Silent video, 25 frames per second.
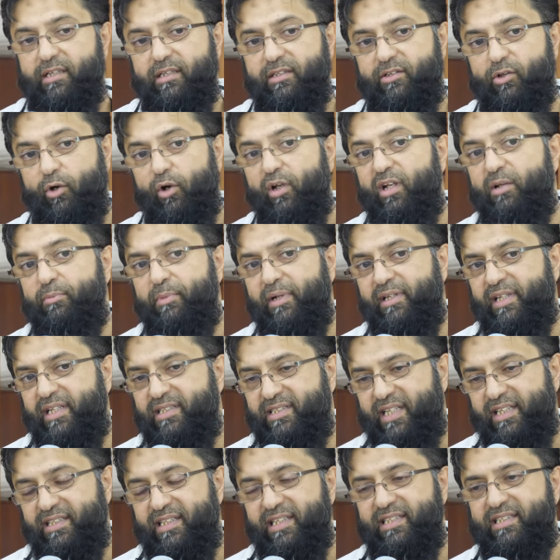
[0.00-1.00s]
The ulama, they
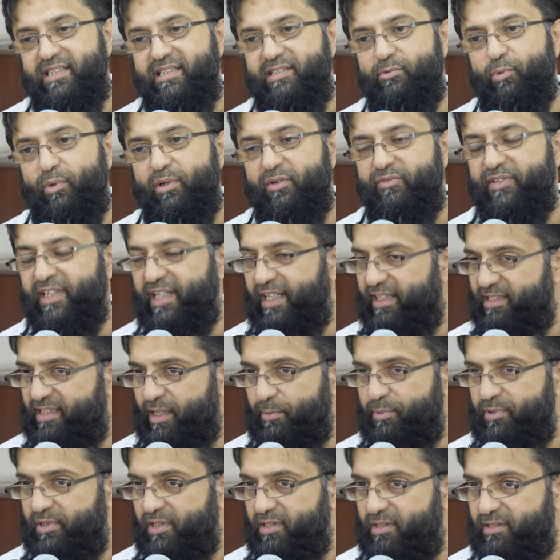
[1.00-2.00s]
said this is one of the
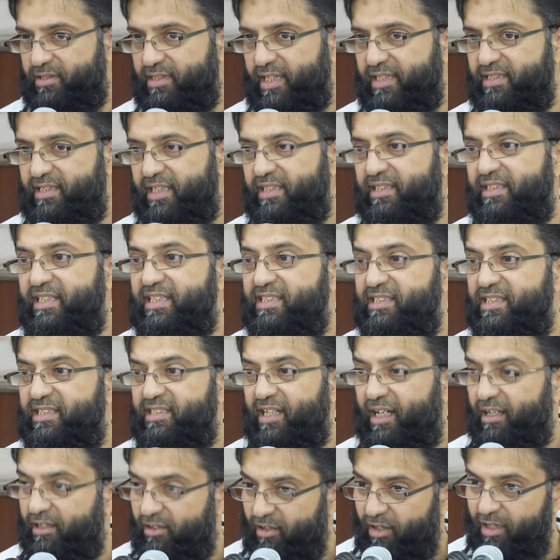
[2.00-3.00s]
exceptions. They said this is
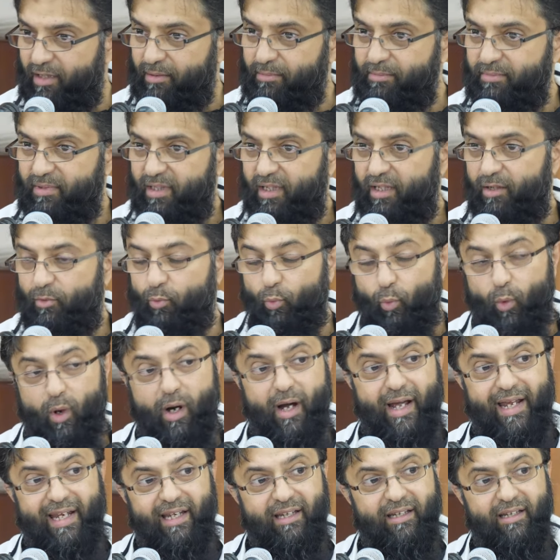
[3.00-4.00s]
haram.
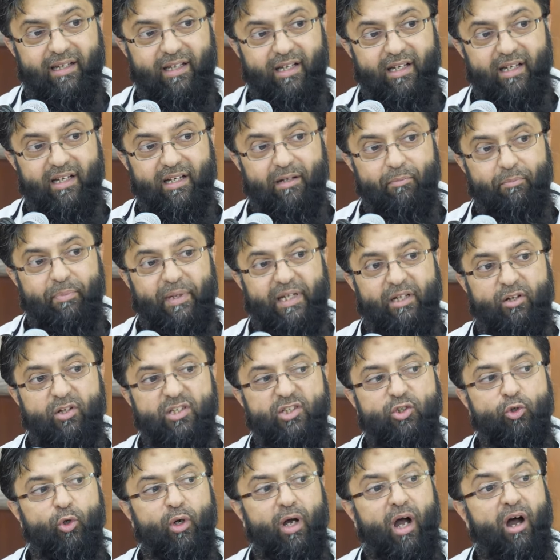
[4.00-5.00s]
Why?
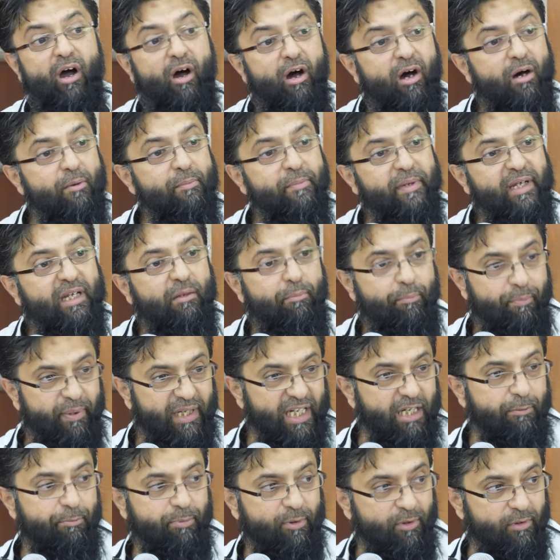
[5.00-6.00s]
Because you're harming
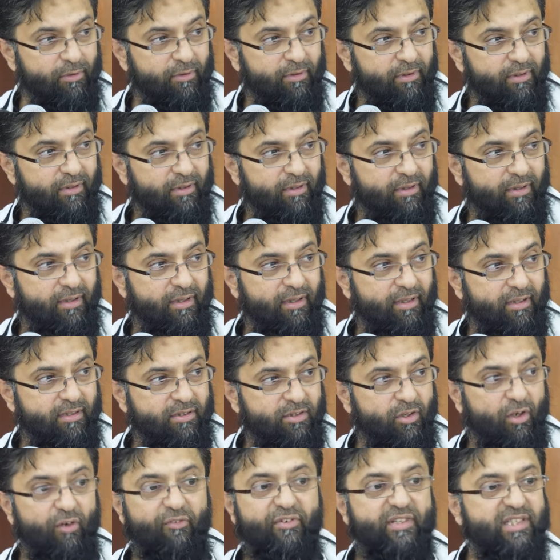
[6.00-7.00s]
people.
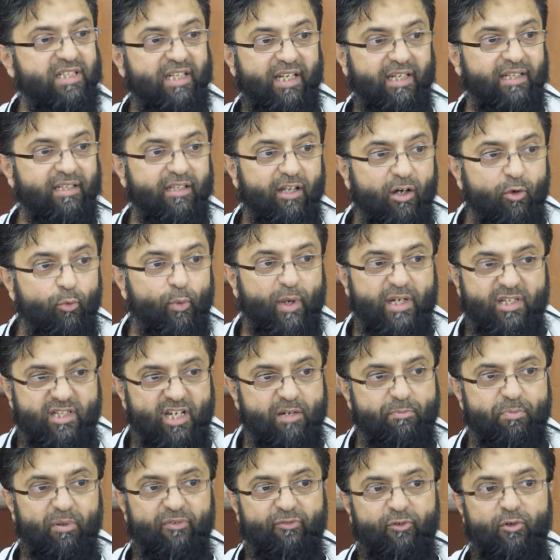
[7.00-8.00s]
So obviously in no way,
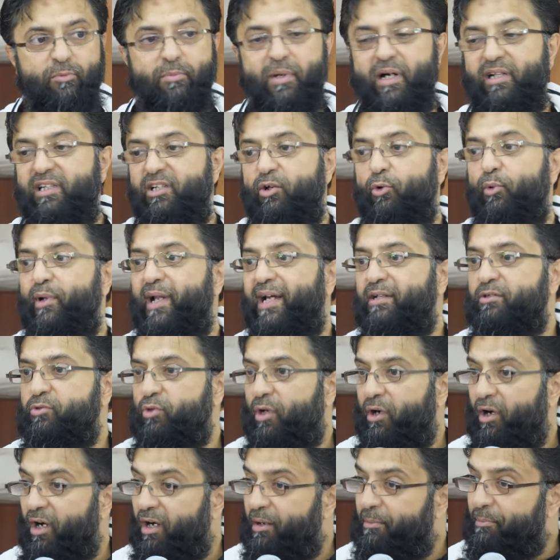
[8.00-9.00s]
shape or form are you allowed to
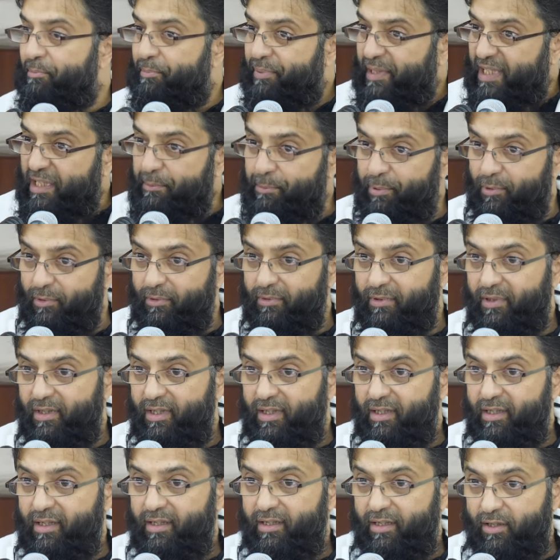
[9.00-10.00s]
harm people.
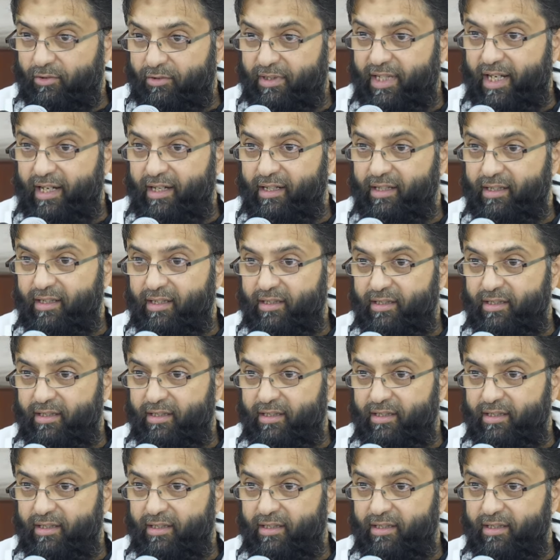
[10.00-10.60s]
Okay?